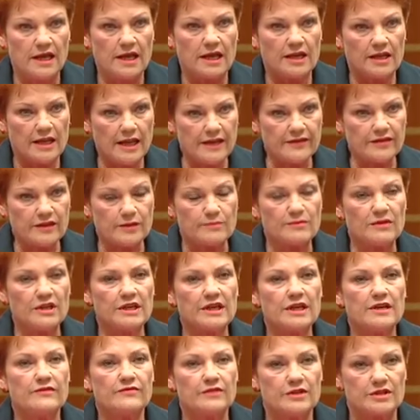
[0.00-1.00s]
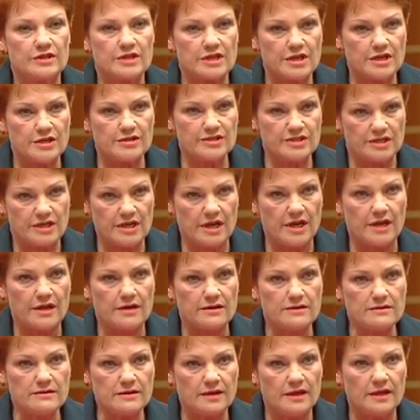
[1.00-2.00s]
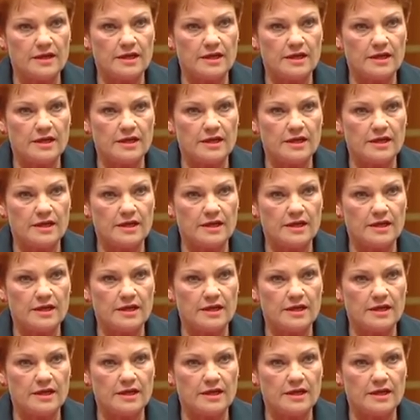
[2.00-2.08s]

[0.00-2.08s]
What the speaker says: Let them leave at year 10